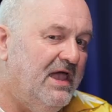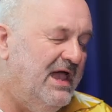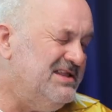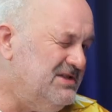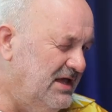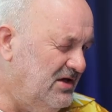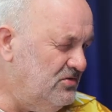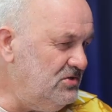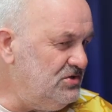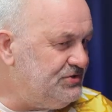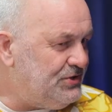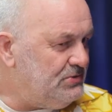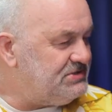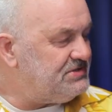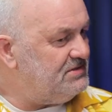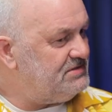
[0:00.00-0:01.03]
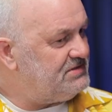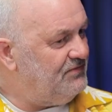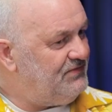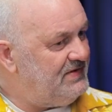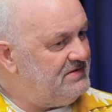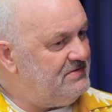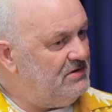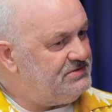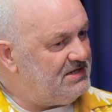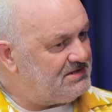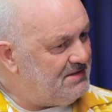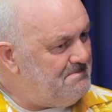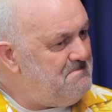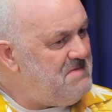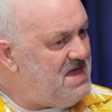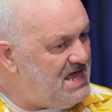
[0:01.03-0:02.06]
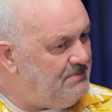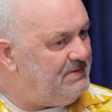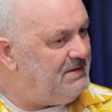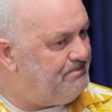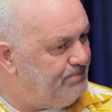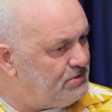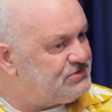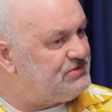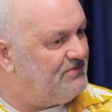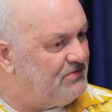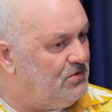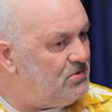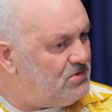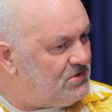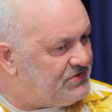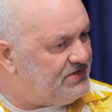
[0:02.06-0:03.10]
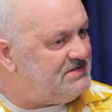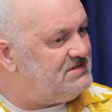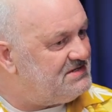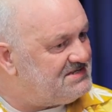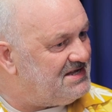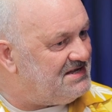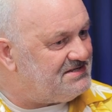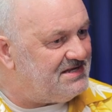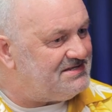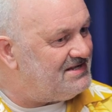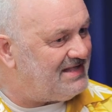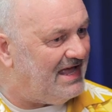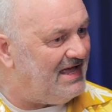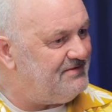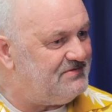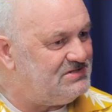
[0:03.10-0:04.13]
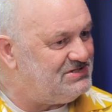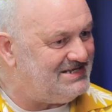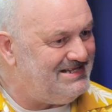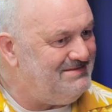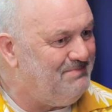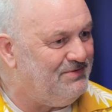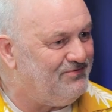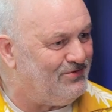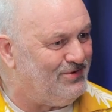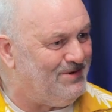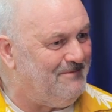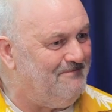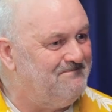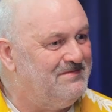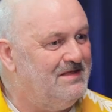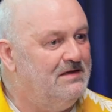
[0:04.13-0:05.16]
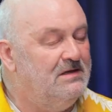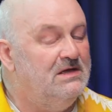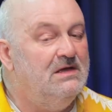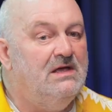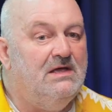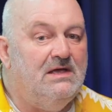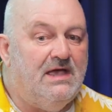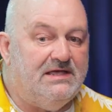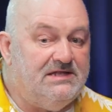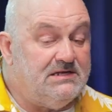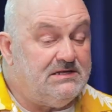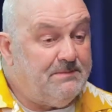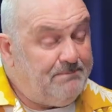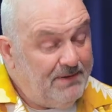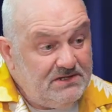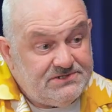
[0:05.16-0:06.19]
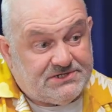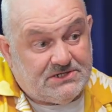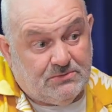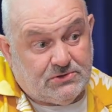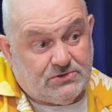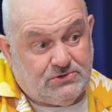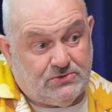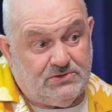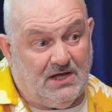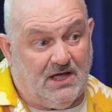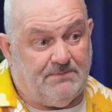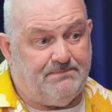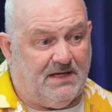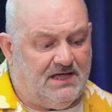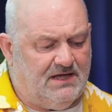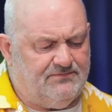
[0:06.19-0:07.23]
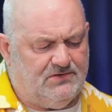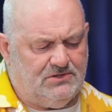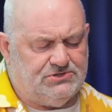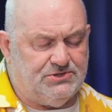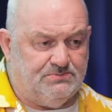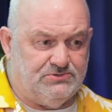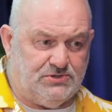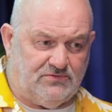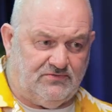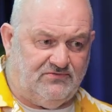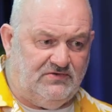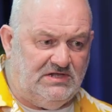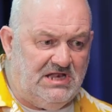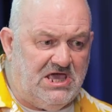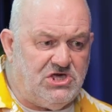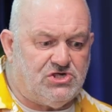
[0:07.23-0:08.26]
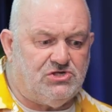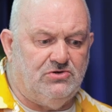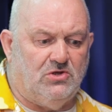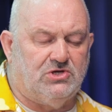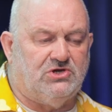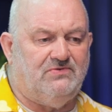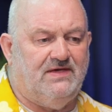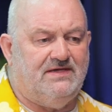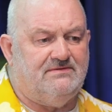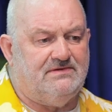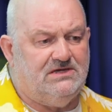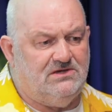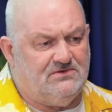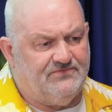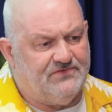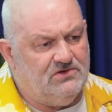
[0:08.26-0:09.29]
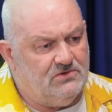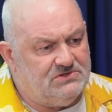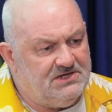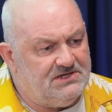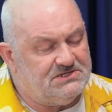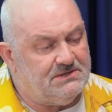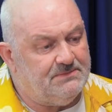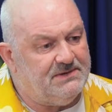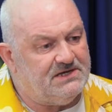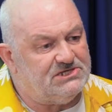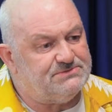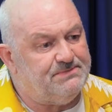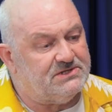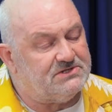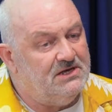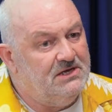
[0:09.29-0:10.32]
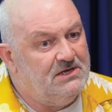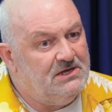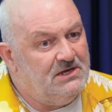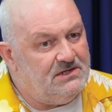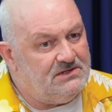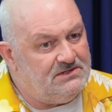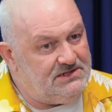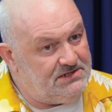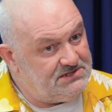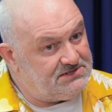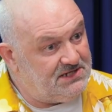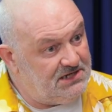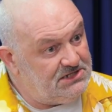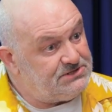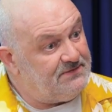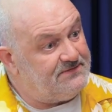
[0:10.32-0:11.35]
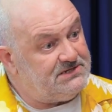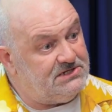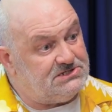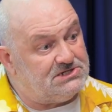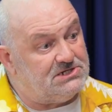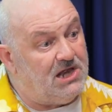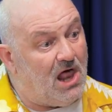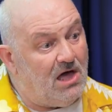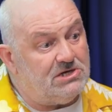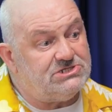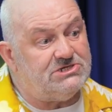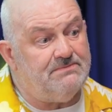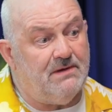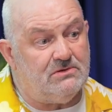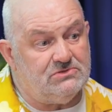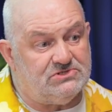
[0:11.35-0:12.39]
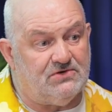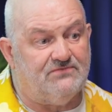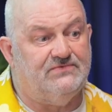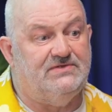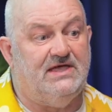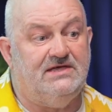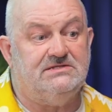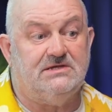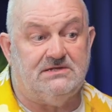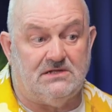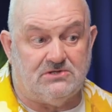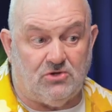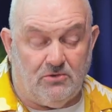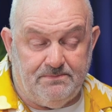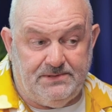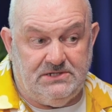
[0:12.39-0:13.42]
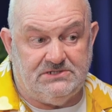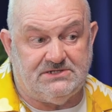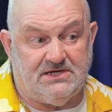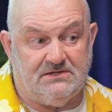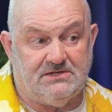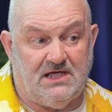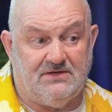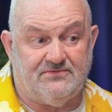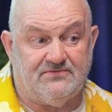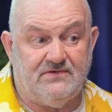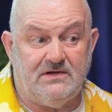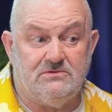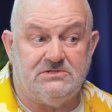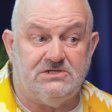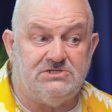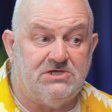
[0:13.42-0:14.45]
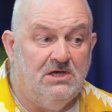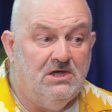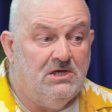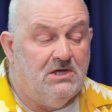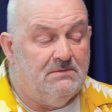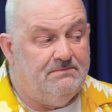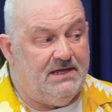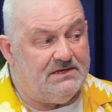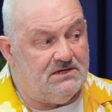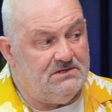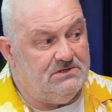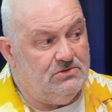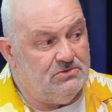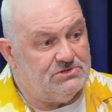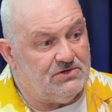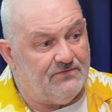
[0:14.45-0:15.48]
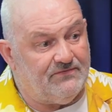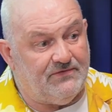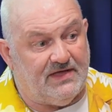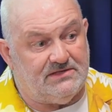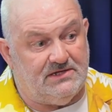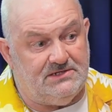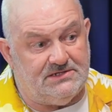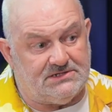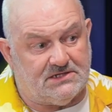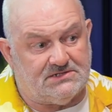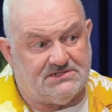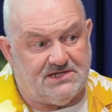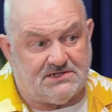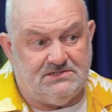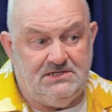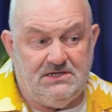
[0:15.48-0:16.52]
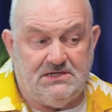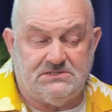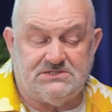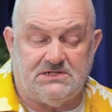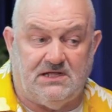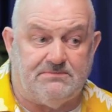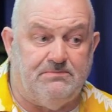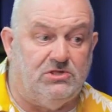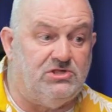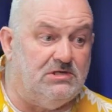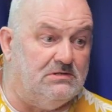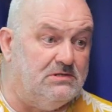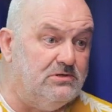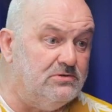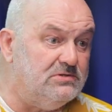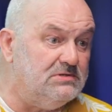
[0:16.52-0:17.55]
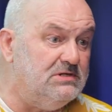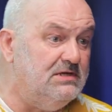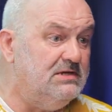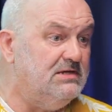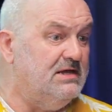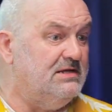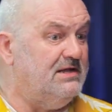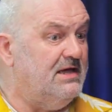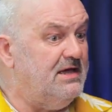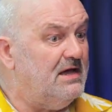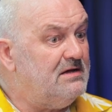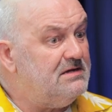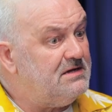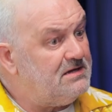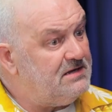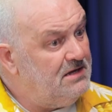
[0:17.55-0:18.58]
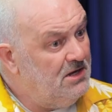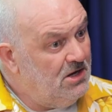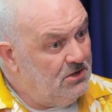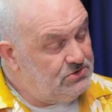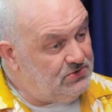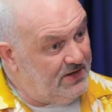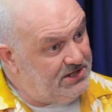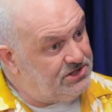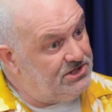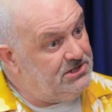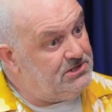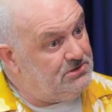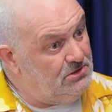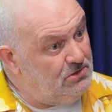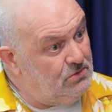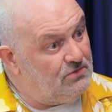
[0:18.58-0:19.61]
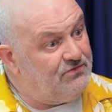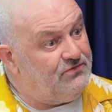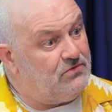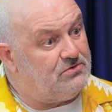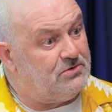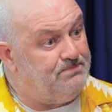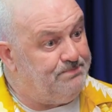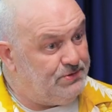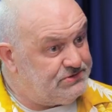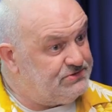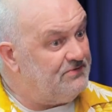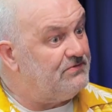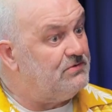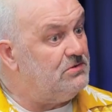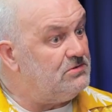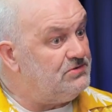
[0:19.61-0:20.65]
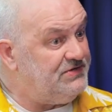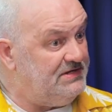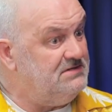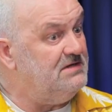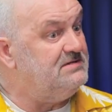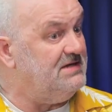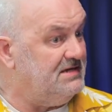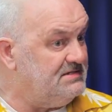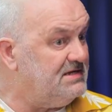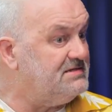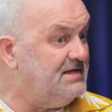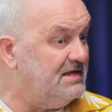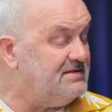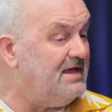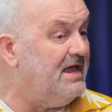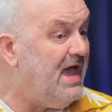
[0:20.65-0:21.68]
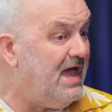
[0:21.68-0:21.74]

And also start to figure out that there may be pots of gold in this data that they haven't seen before. And in the past, you would do that by having some sort of relational query of your database. But these days, with these large amounts of data that companies can have around, is making use of analytics techniques like machine learning and AI to actually look for pots of gold in the data that they